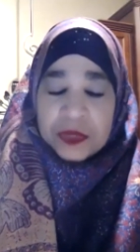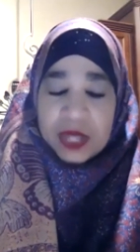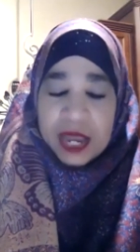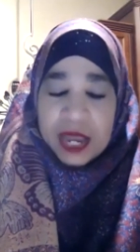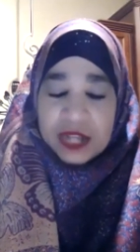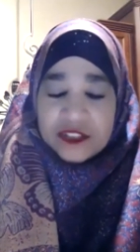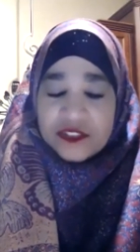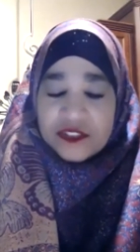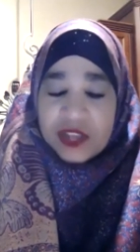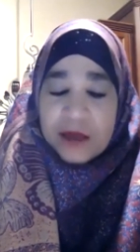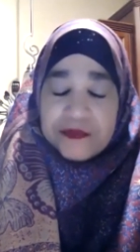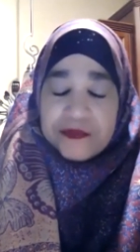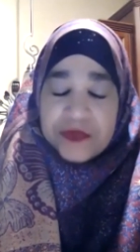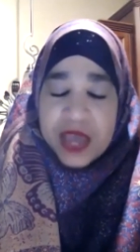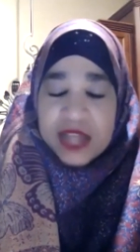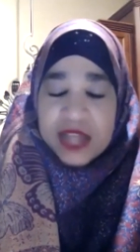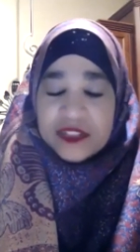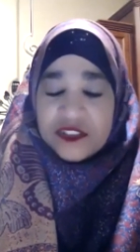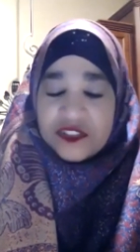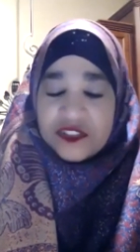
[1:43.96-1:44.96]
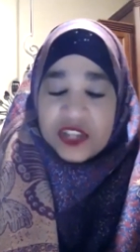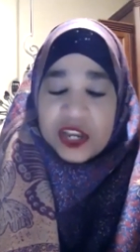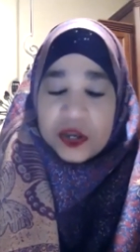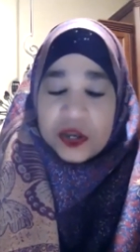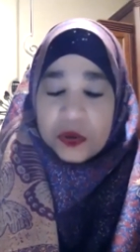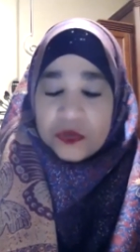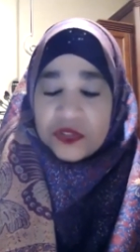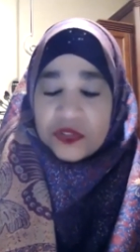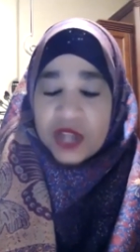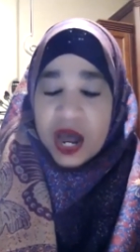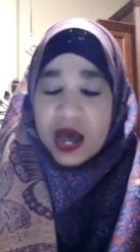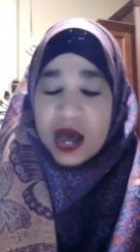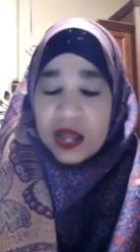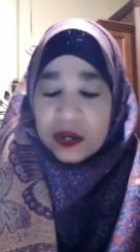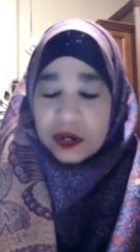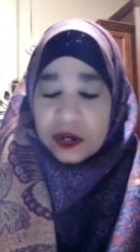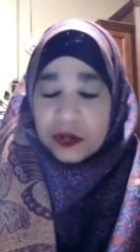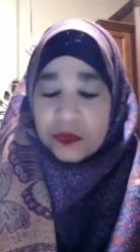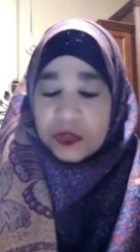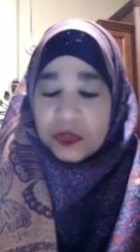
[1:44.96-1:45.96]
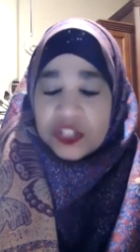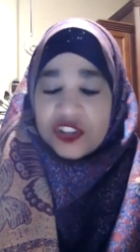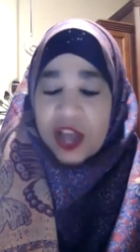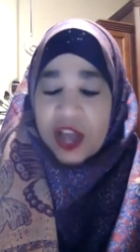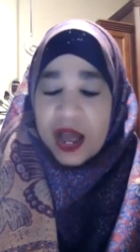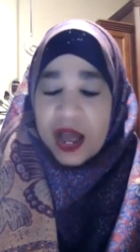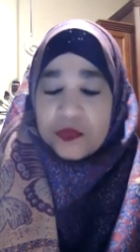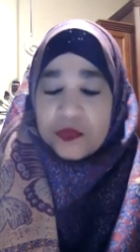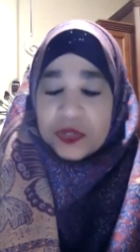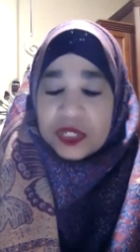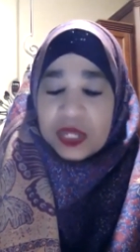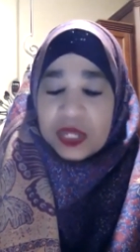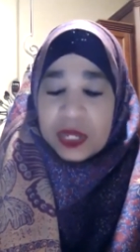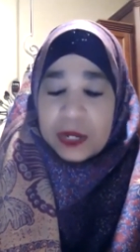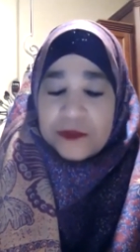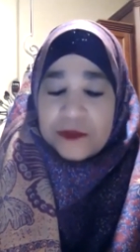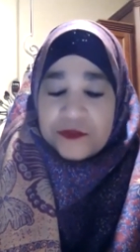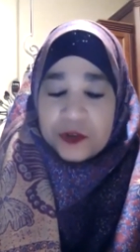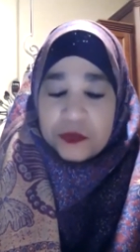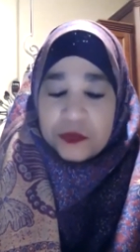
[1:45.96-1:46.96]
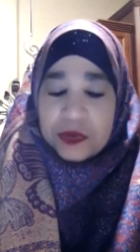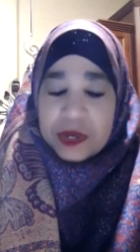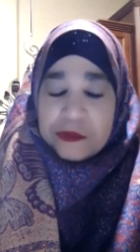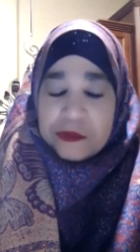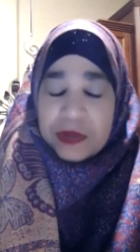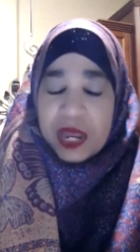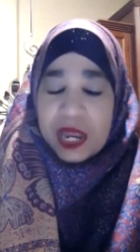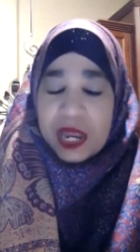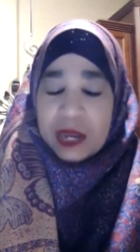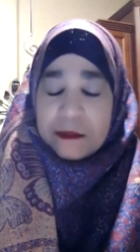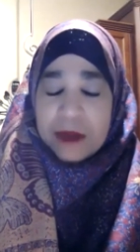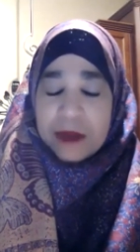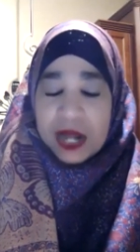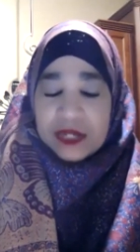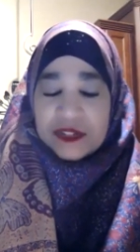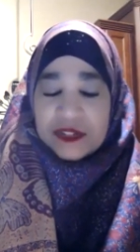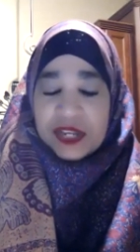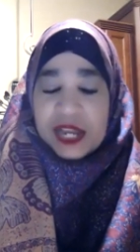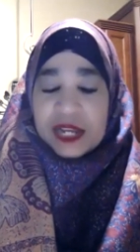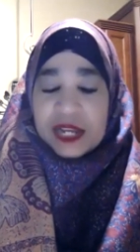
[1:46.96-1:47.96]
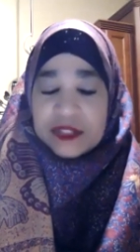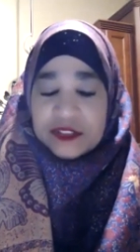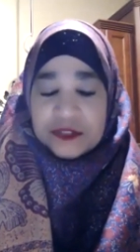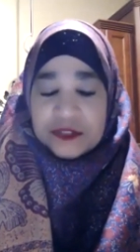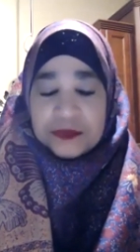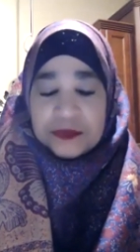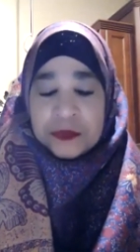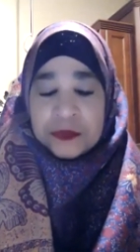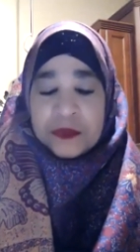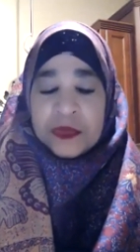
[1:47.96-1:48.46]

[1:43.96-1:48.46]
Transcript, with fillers: except that single dollar which I would keep for repaying my debts.